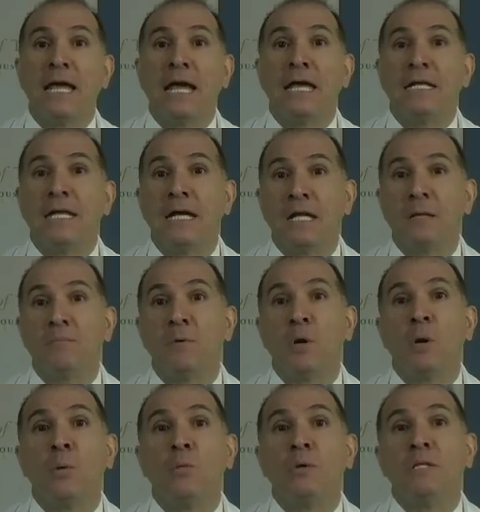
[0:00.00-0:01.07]
and help
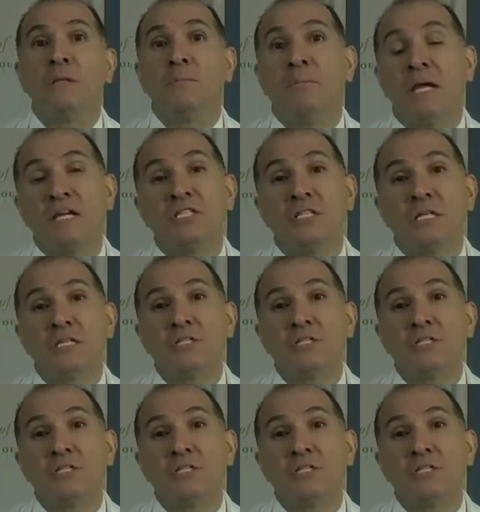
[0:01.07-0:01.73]
with patient